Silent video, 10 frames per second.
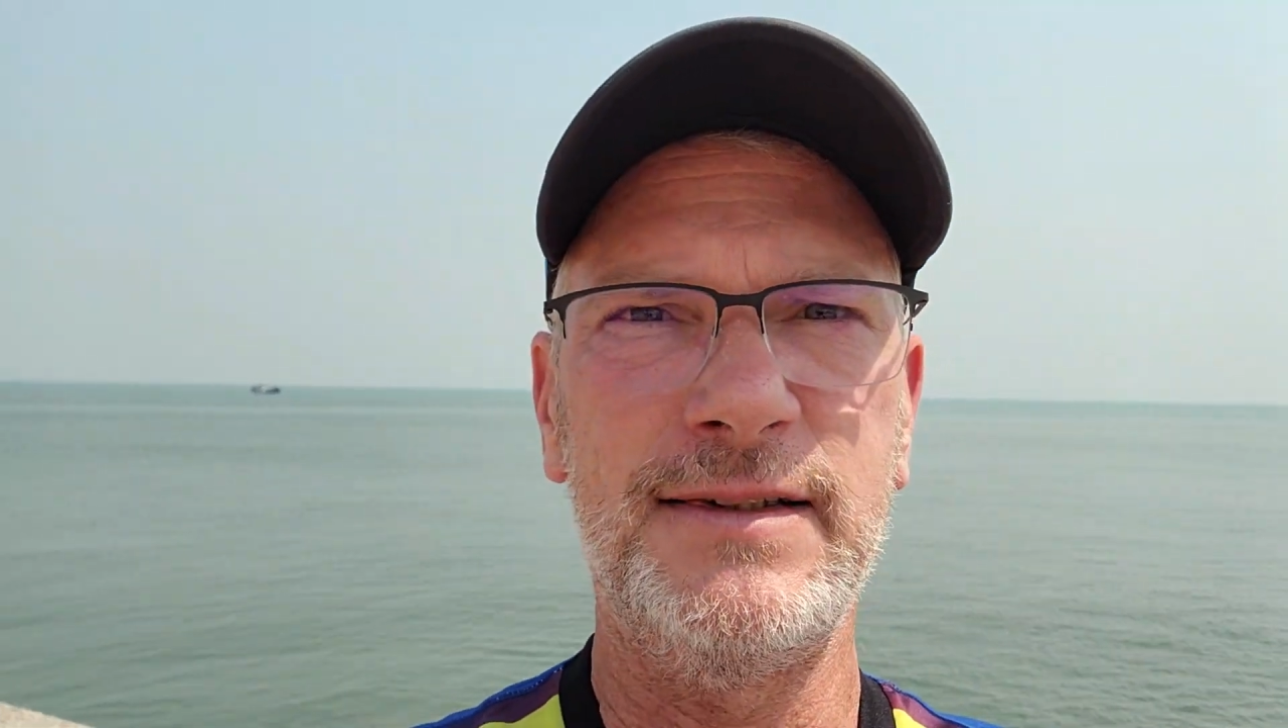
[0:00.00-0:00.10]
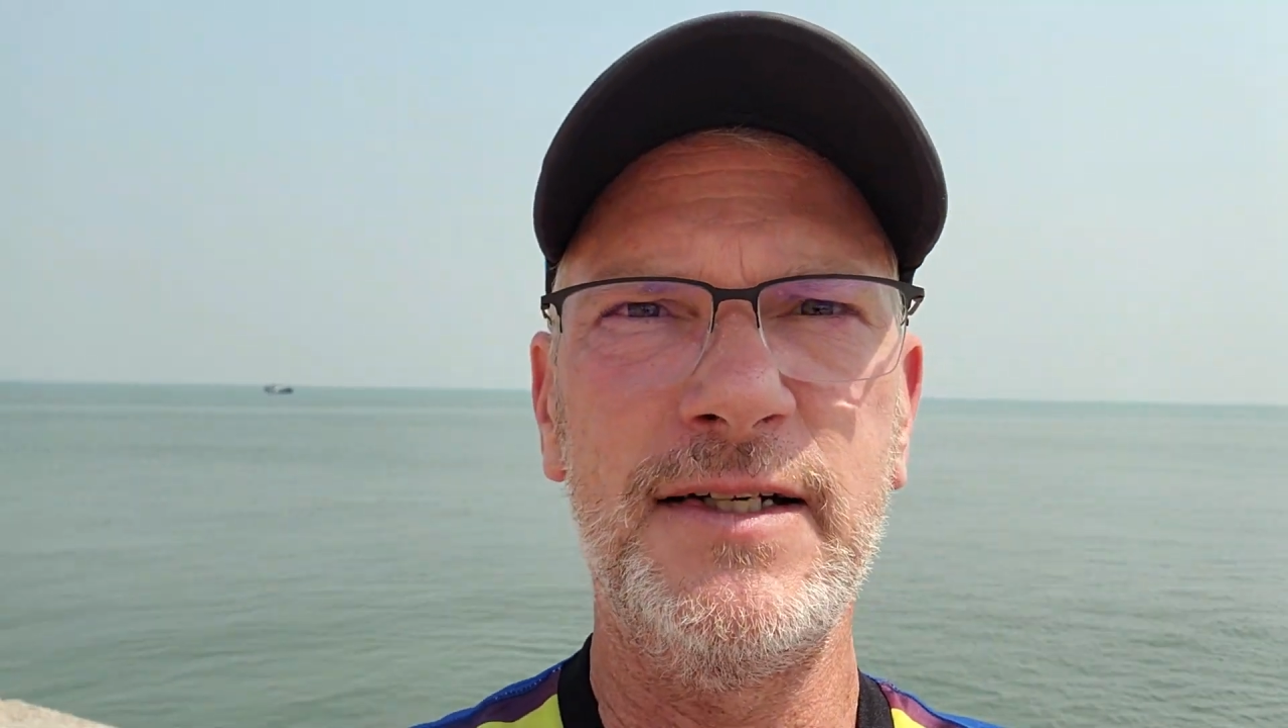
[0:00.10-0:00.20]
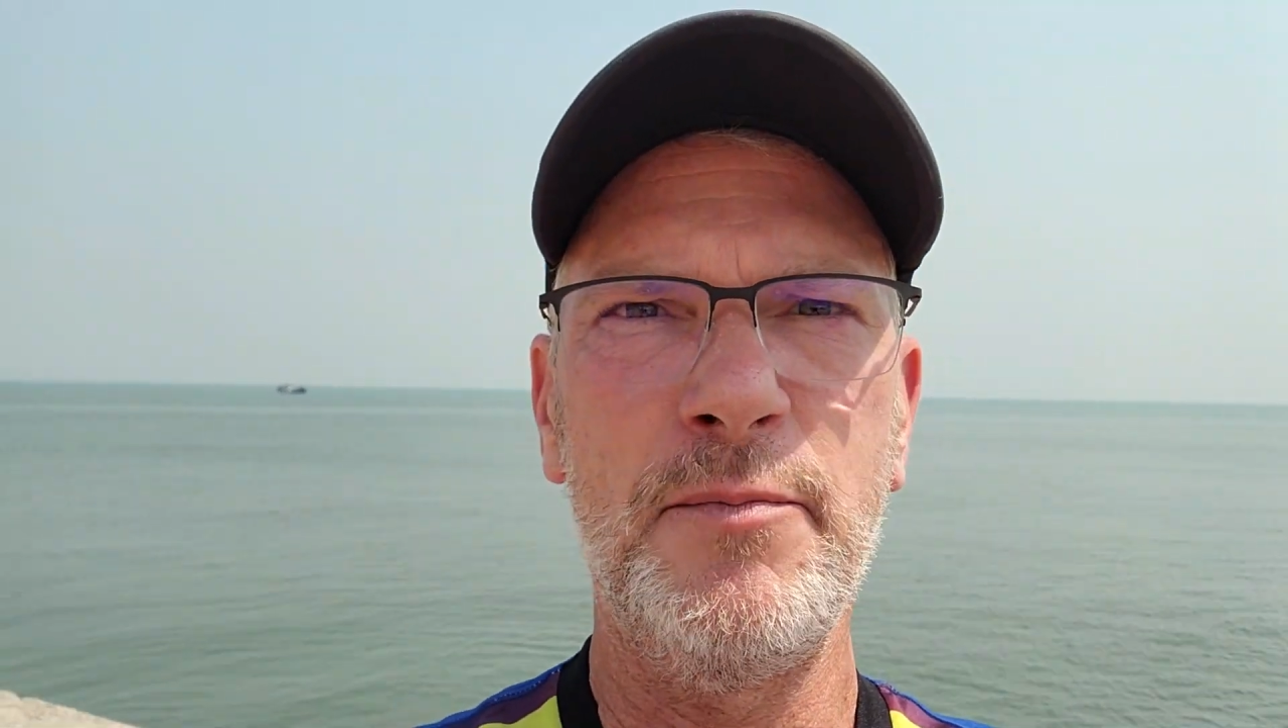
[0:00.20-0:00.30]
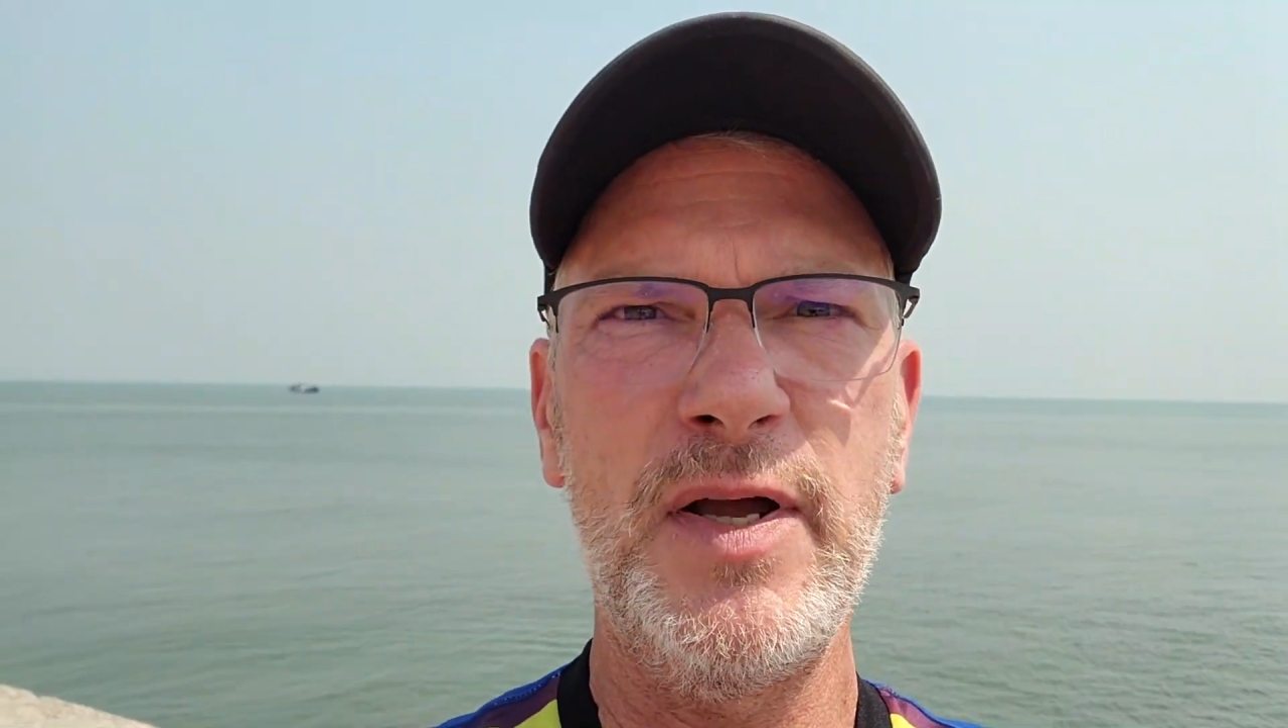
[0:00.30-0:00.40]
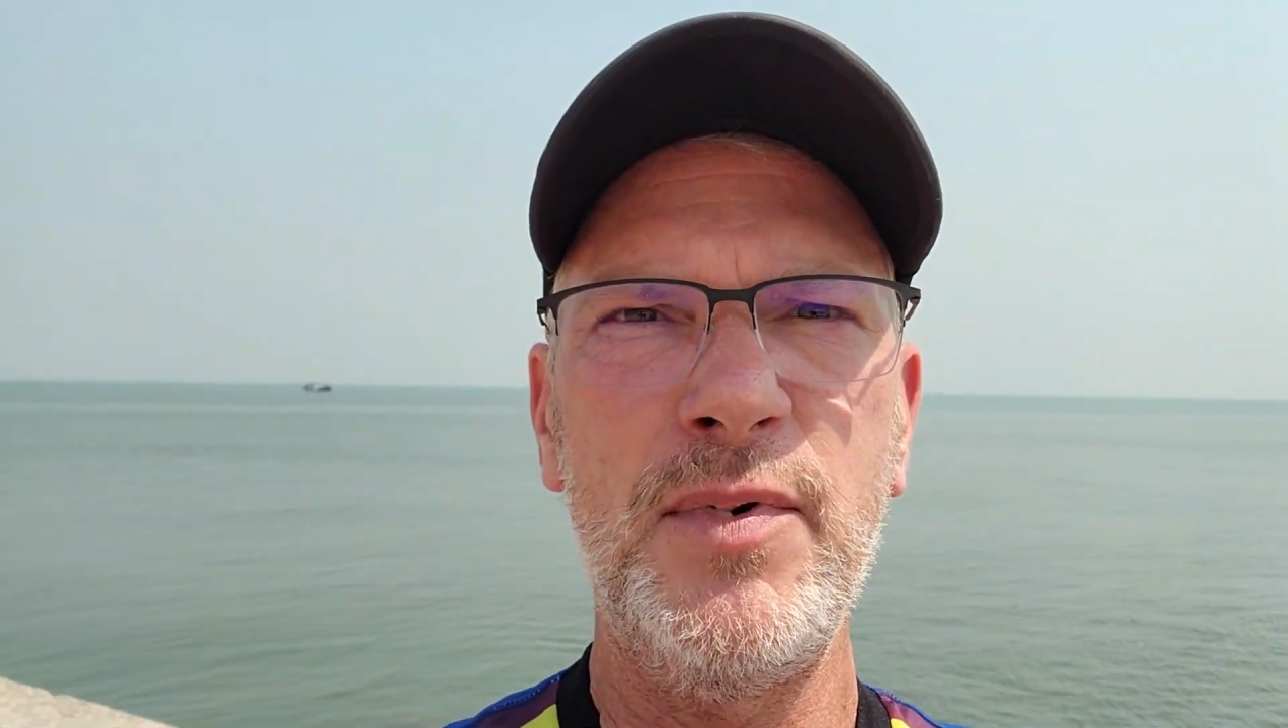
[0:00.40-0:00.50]

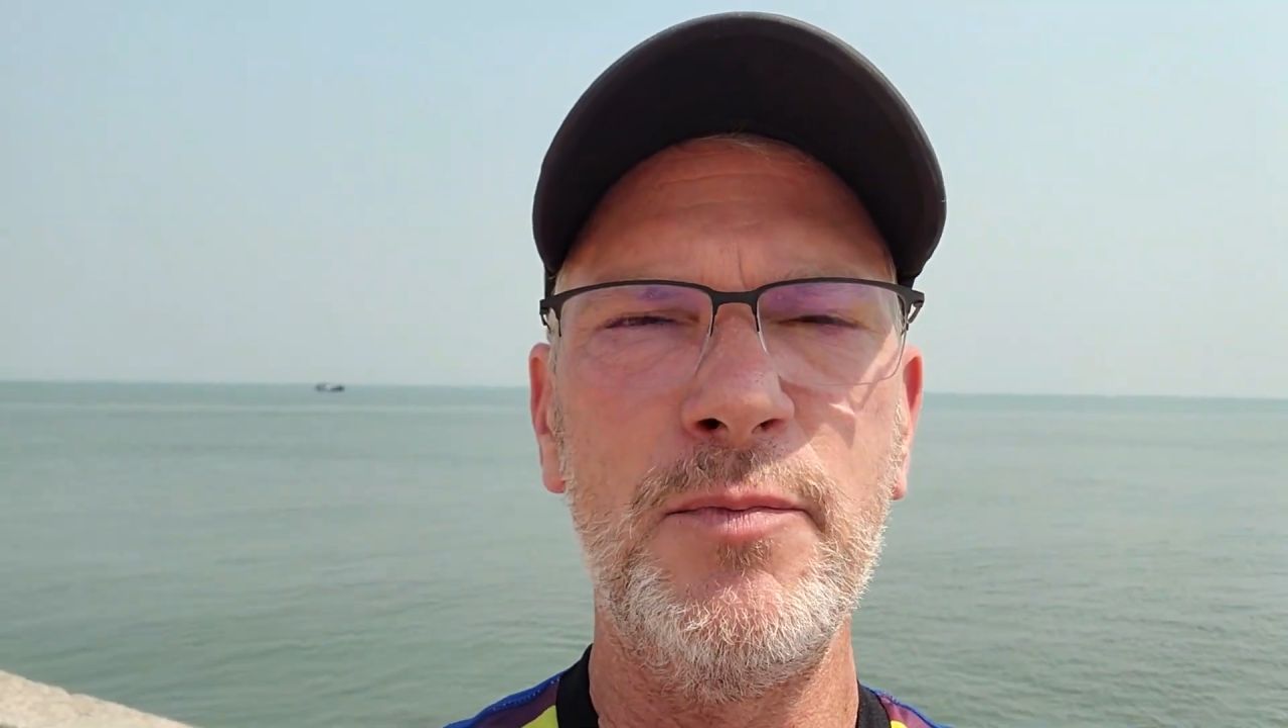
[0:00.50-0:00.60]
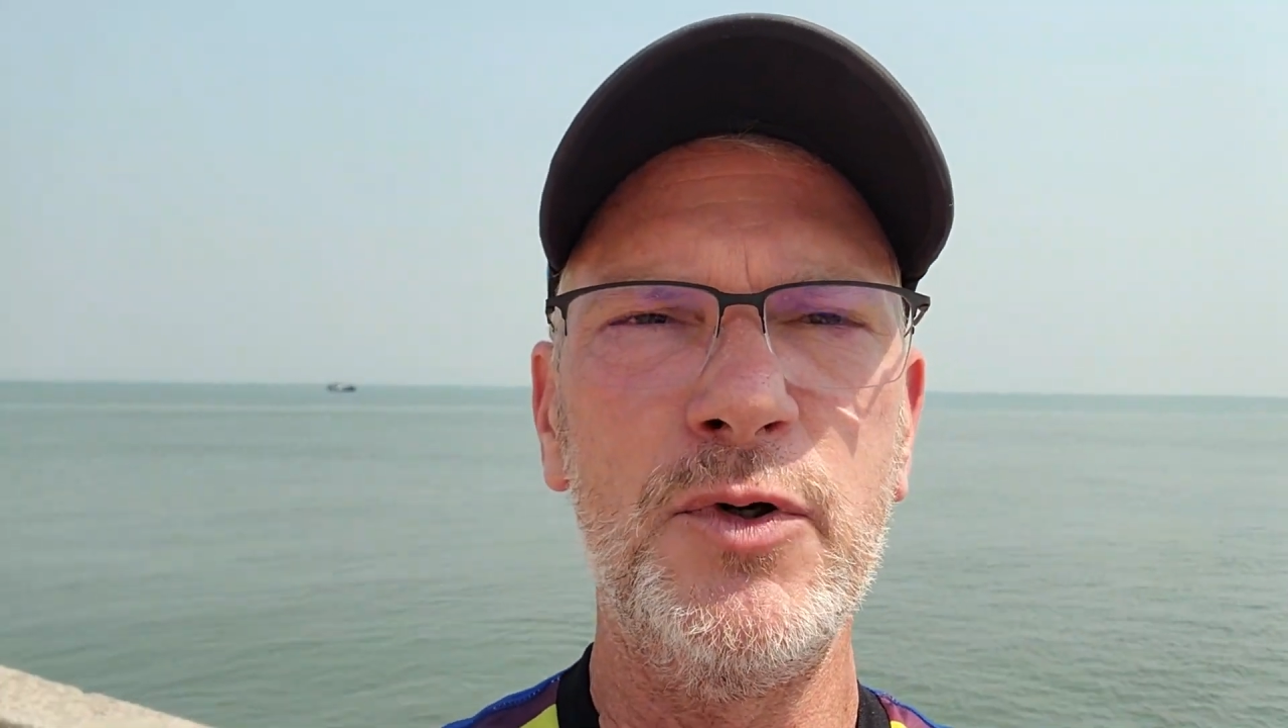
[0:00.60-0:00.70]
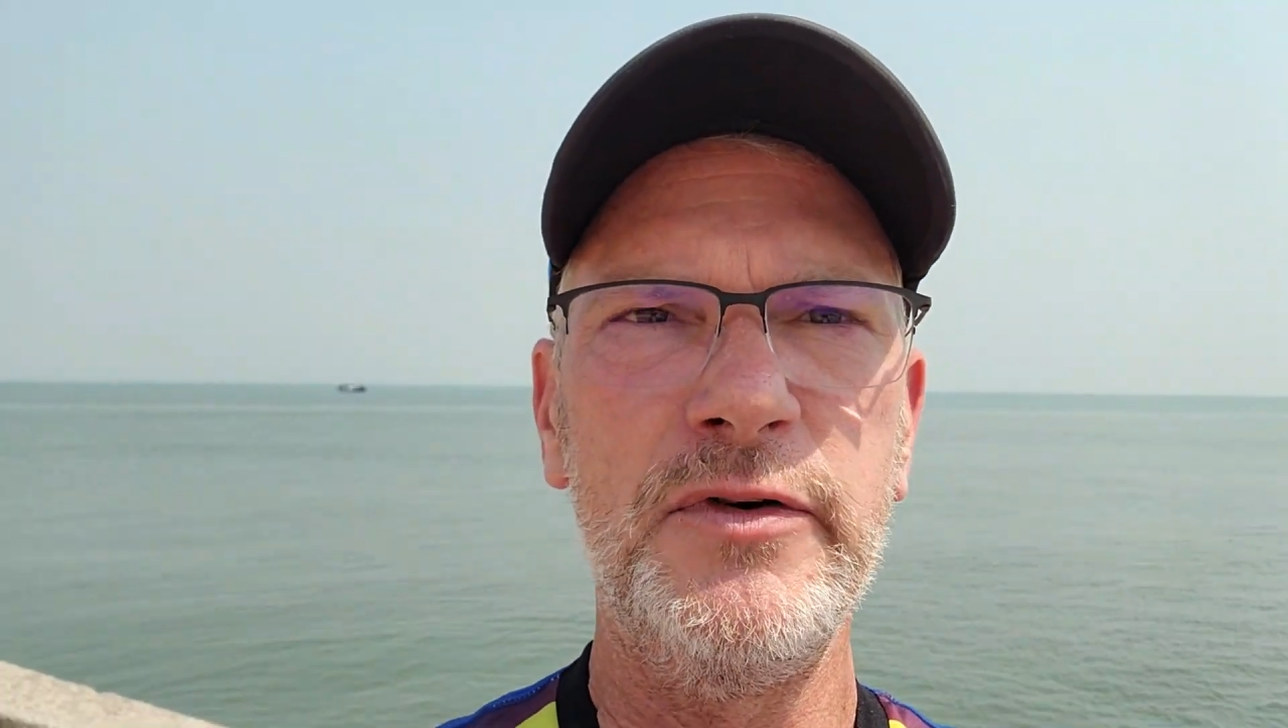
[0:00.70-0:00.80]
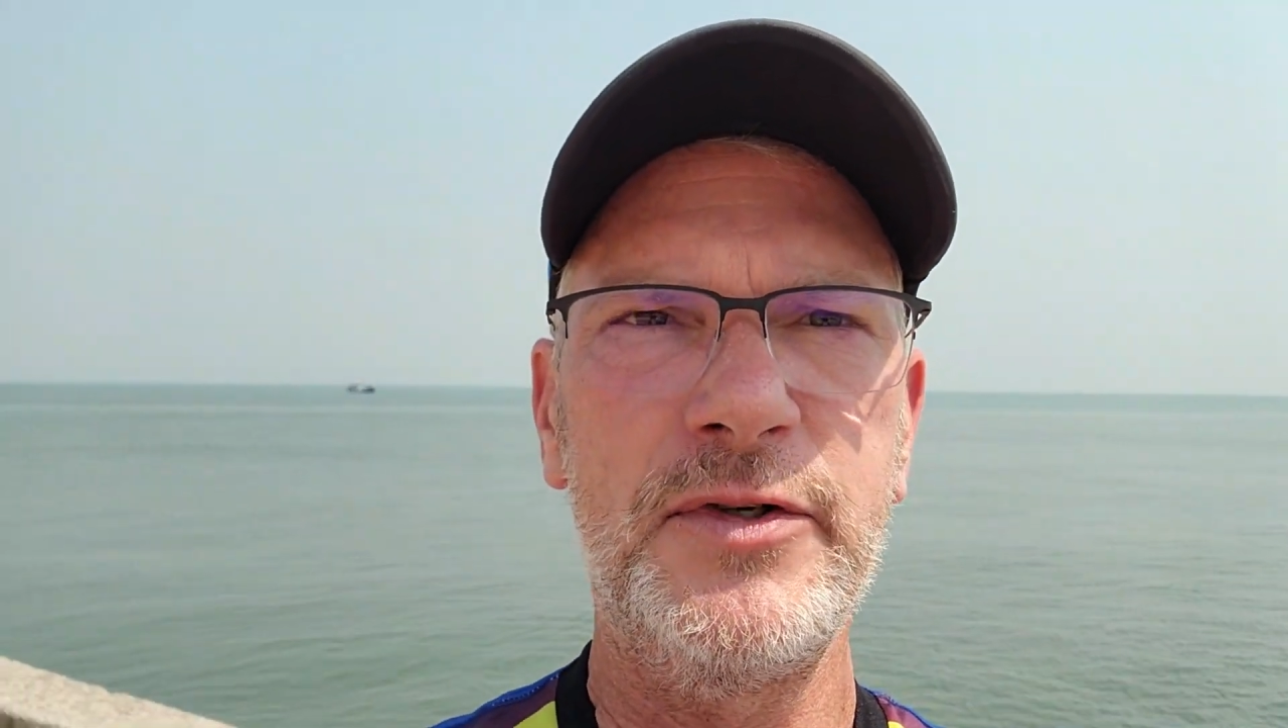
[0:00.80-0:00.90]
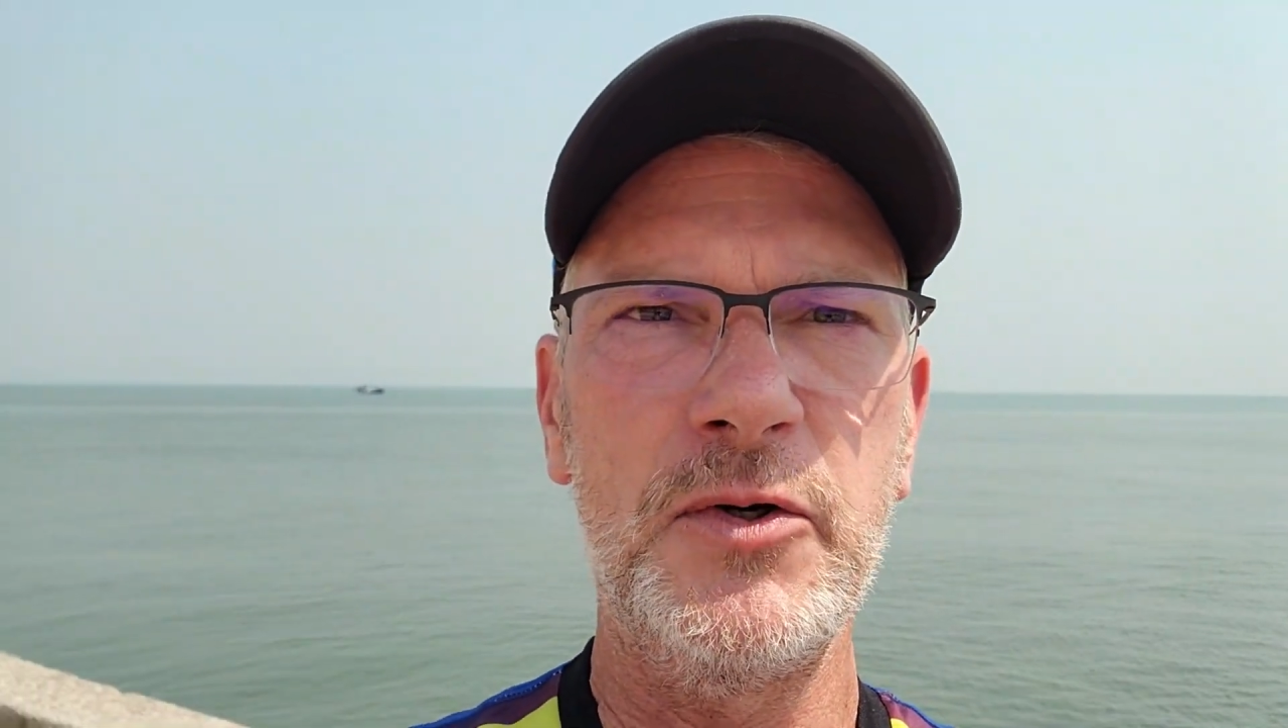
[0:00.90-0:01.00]
there may be a move